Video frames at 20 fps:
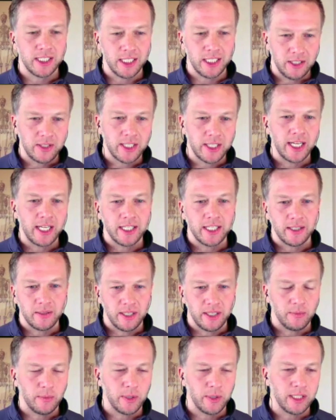and you kind
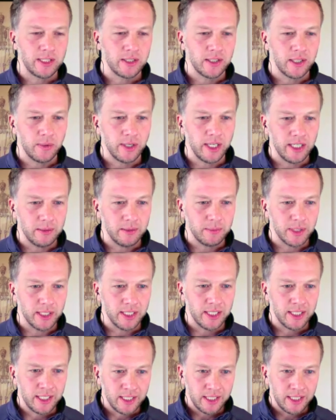of went there already, but